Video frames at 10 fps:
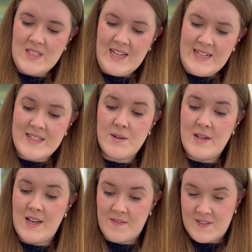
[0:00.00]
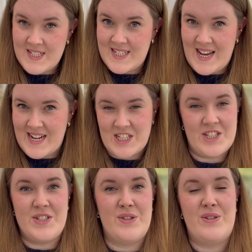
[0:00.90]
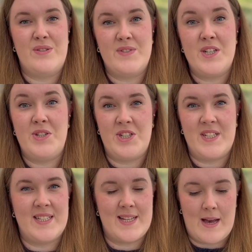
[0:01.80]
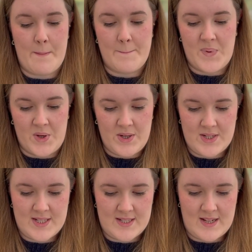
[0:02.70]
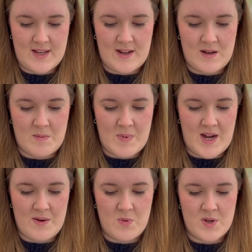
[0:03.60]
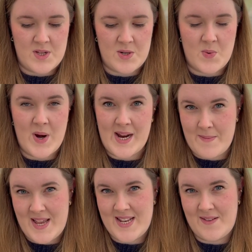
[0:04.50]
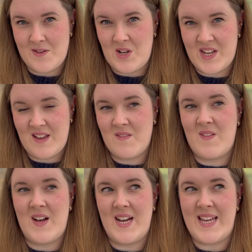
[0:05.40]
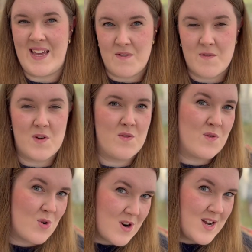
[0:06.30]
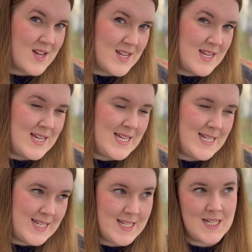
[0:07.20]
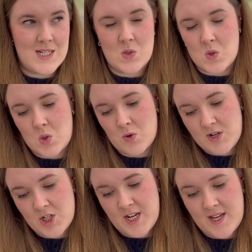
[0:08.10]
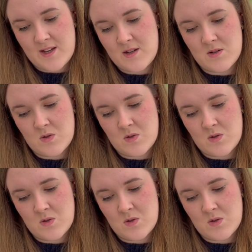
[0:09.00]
has a lovely selection of notions and books. I would recommend, if you're looking for a gift for a knitter or crocheter,